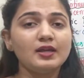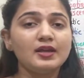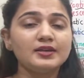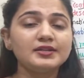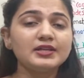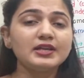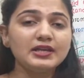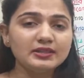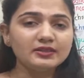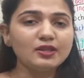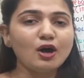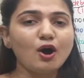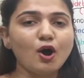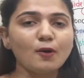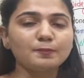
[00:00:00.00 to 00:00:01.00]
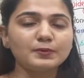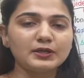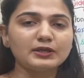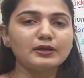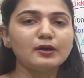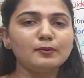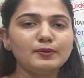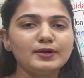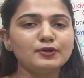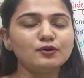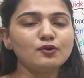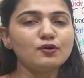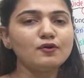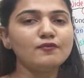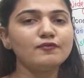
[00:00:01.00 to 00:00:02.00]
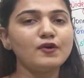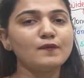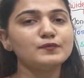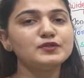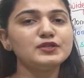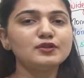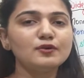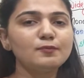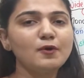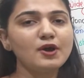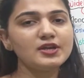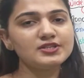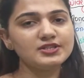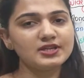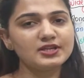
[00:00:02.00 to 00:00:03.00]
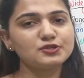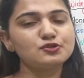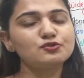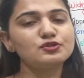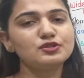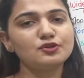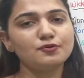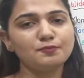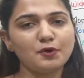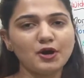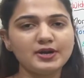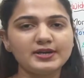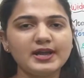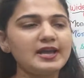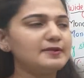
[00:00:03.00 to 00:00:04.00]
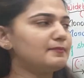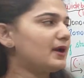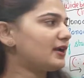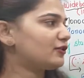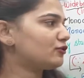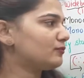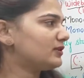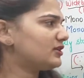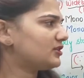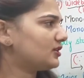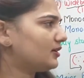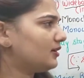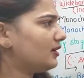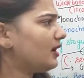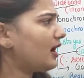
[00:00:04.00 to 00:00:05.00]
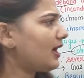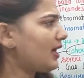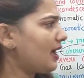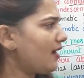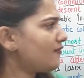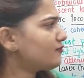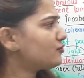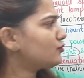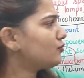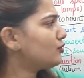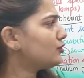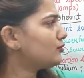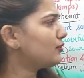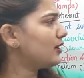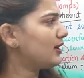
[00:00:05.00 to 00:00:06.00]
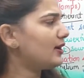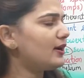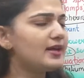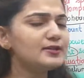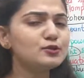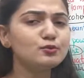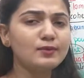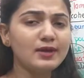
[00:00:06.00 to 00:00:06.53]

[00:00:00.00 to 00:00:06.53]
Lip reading: it in the optical window from 0.8 to 0.9 micrometer. I have told you here as